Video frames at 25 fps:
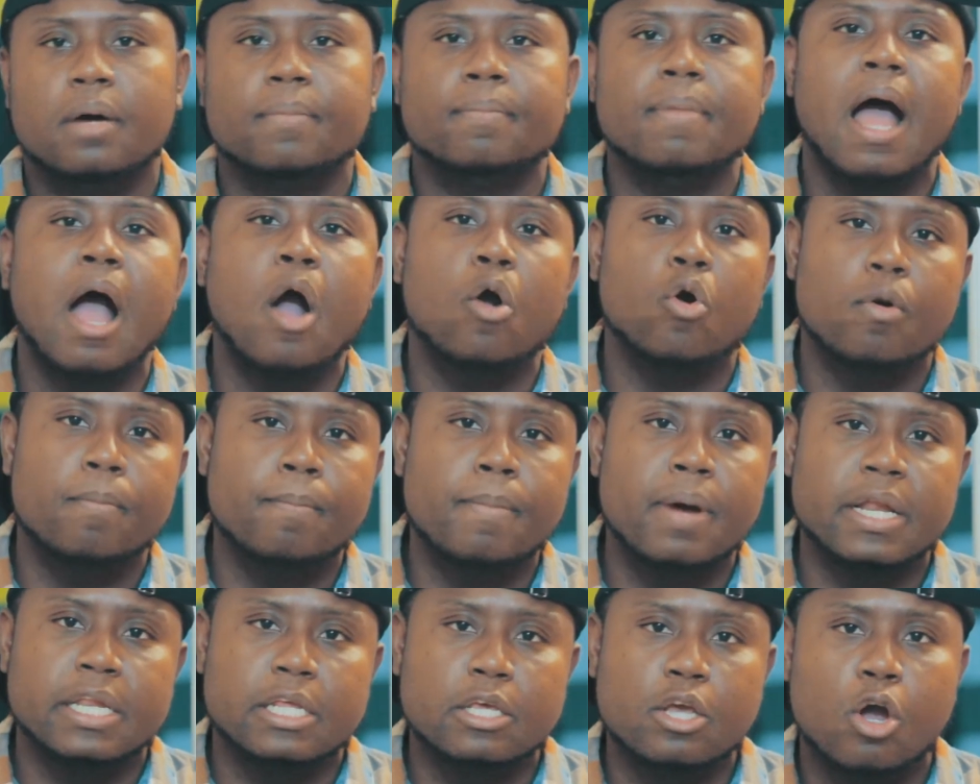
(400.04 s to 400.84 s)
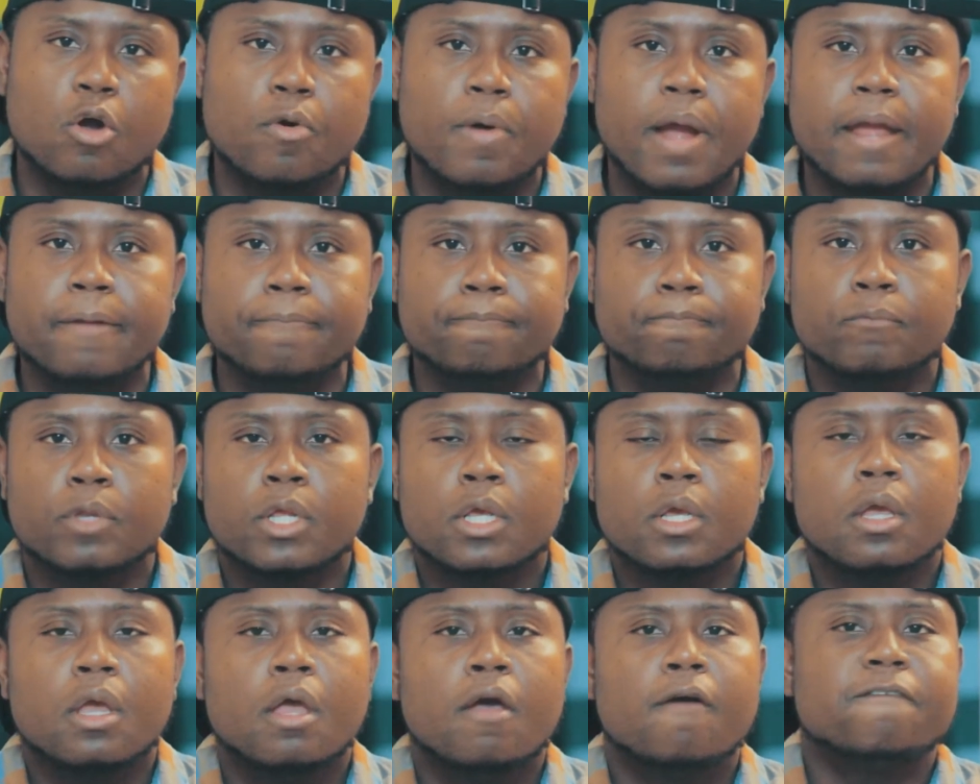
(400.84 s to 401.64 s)
our money, all right?
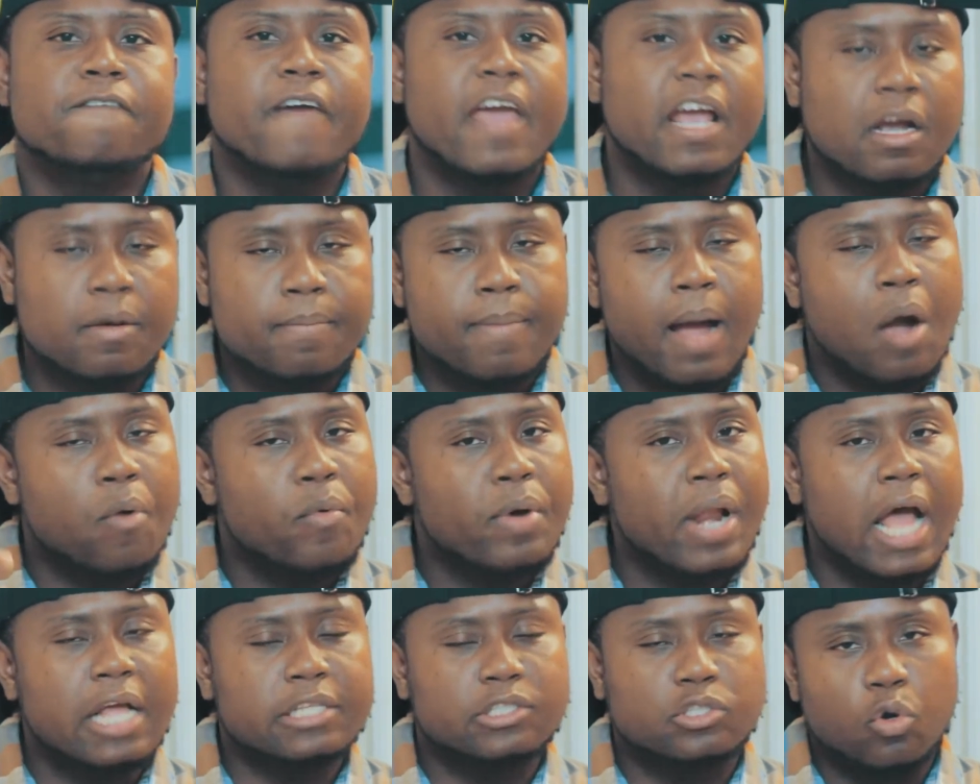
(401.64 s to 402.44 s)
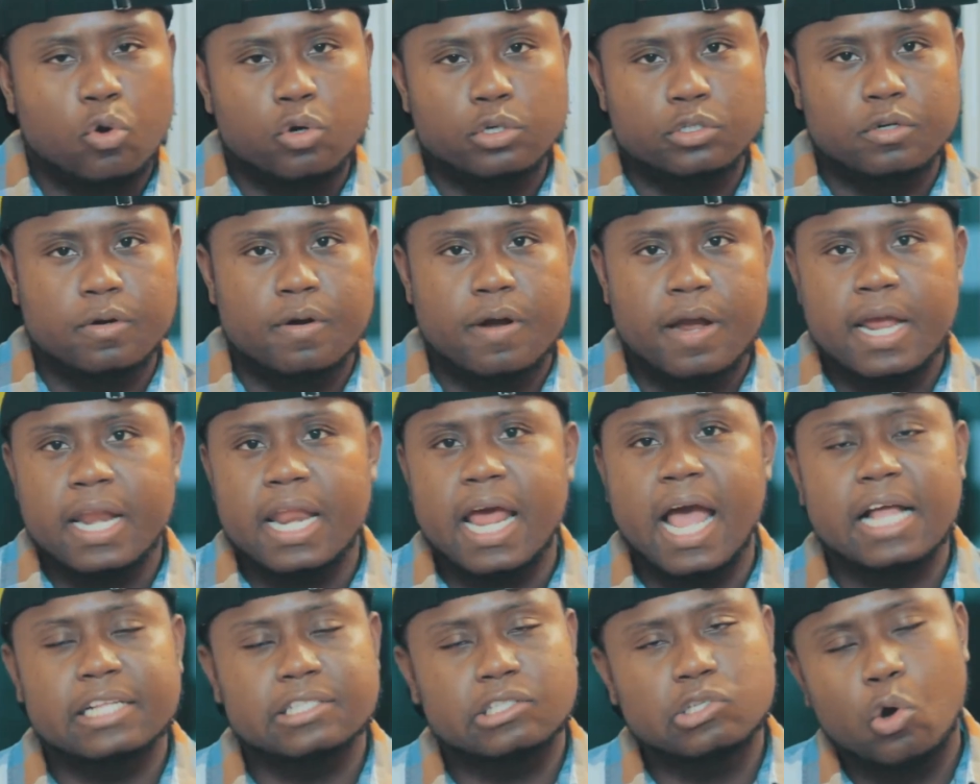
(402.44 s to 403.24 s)
Think about what I told you, right?
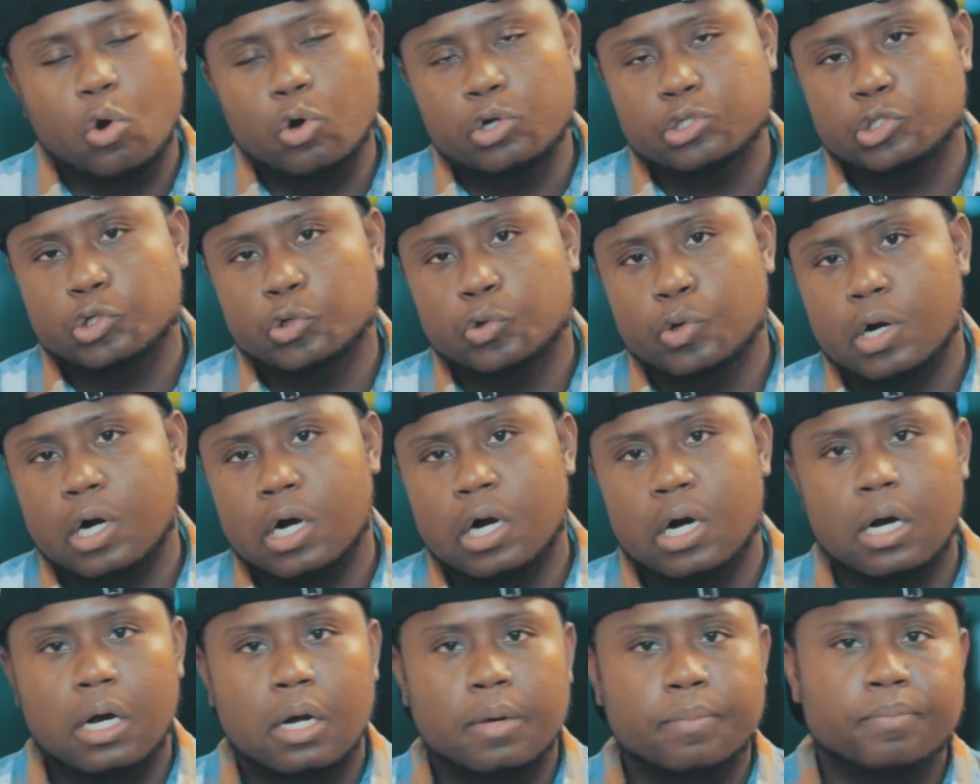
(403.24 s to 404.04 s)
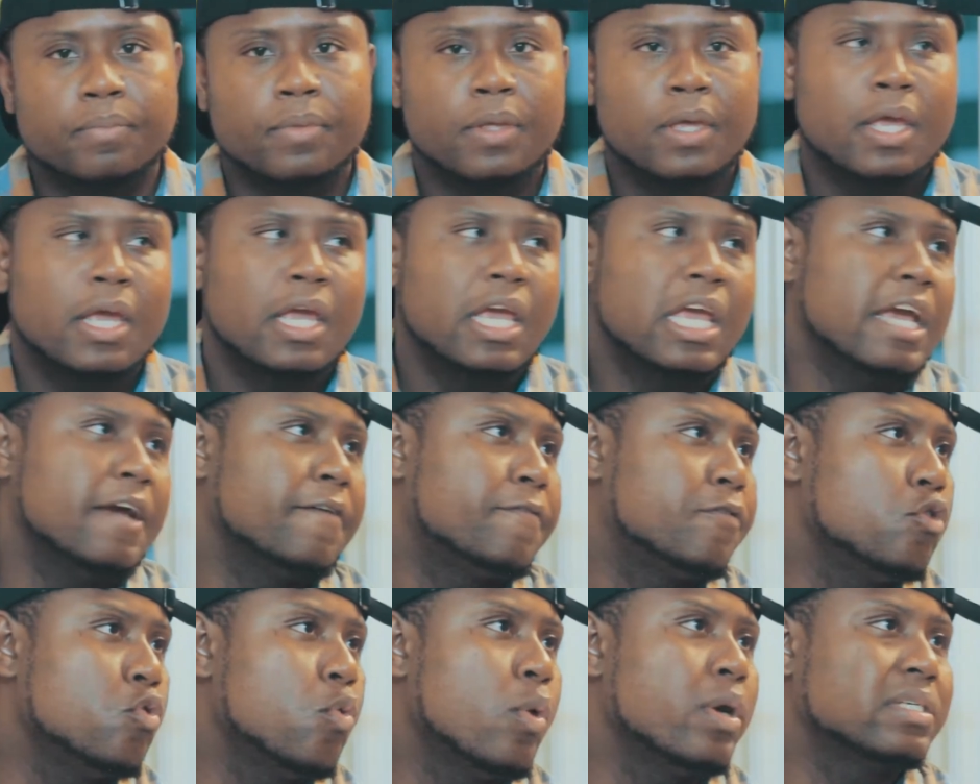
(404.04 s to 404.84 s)
I told you
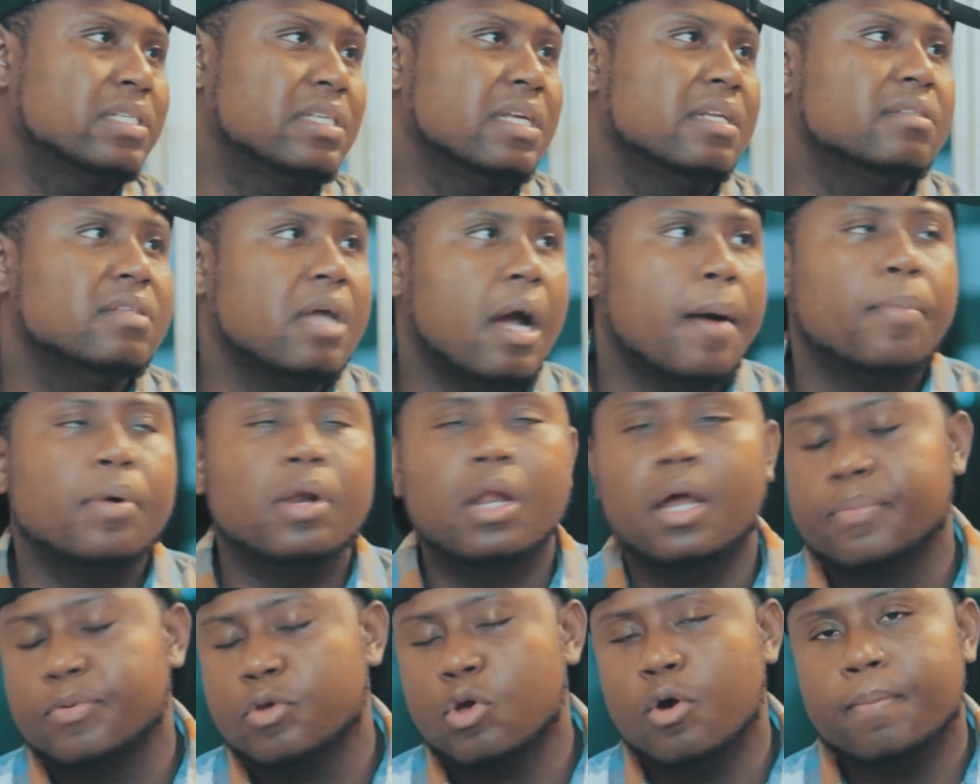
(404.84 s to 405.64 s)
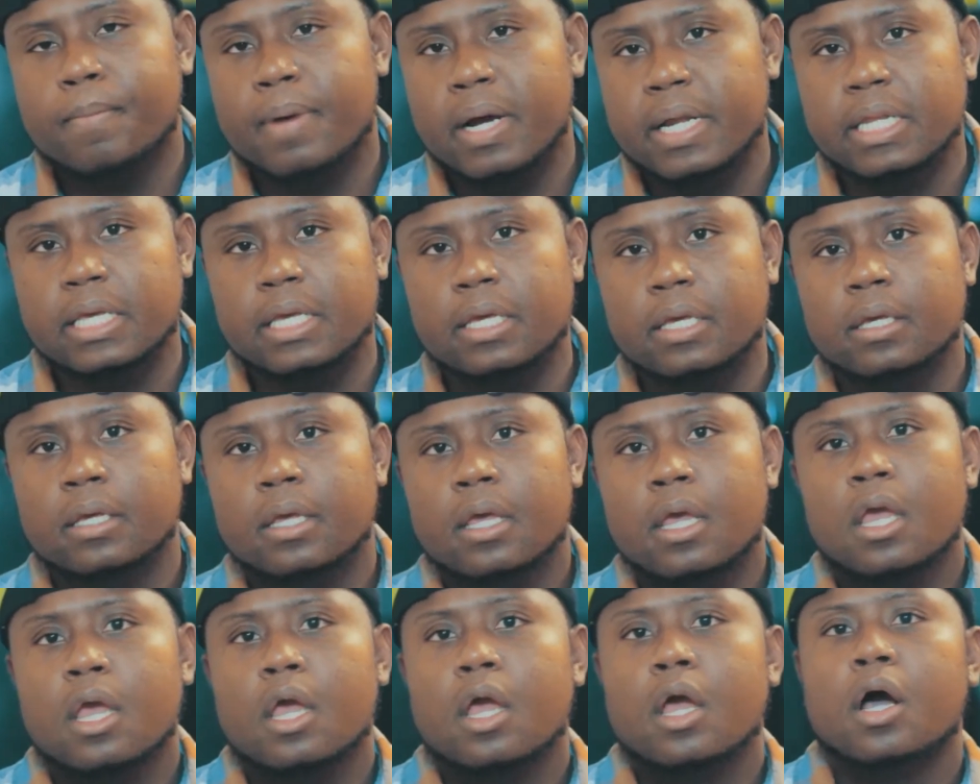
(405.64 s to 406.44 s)
if you was to double up your money,
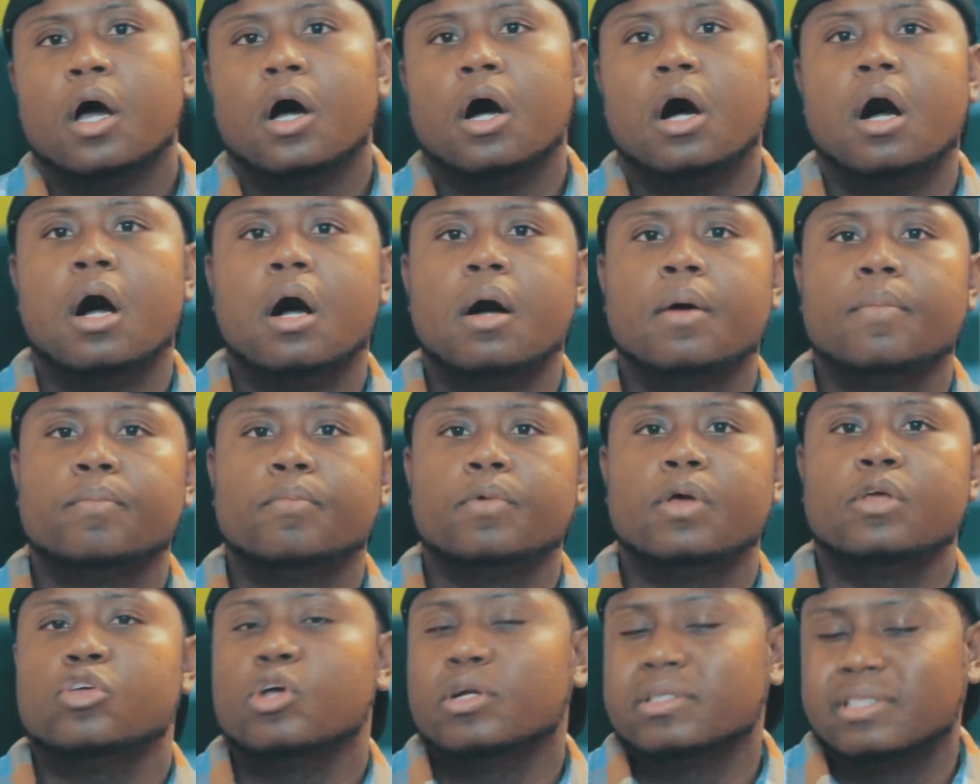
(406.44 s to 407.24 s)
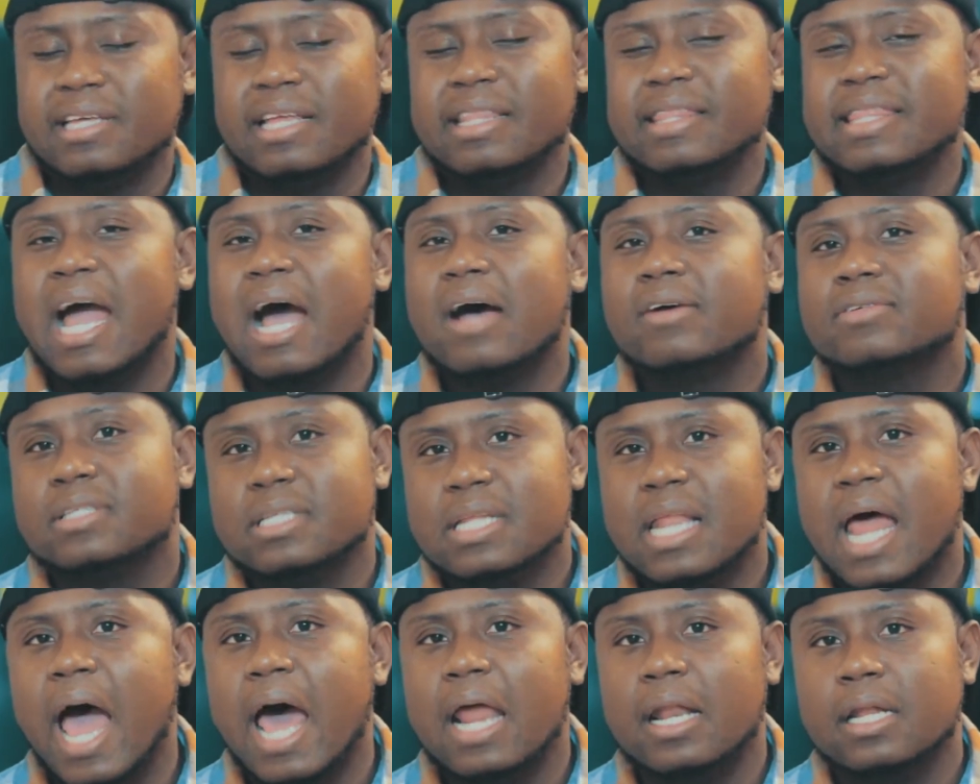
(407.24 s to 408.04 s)
your
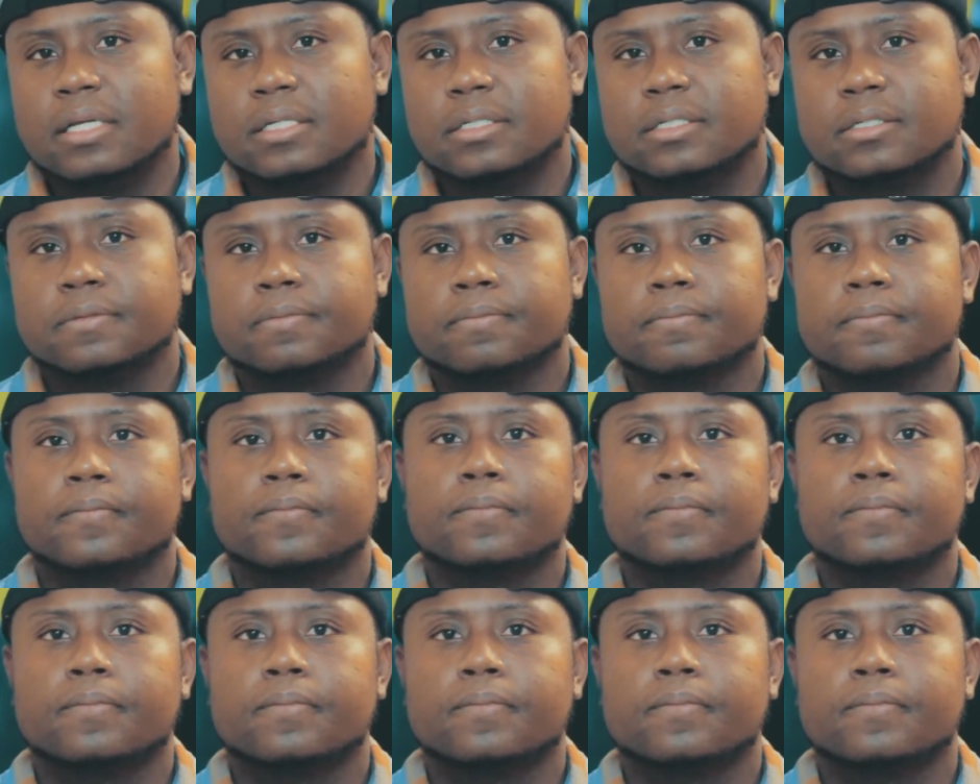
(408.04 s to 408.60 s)
$10,000,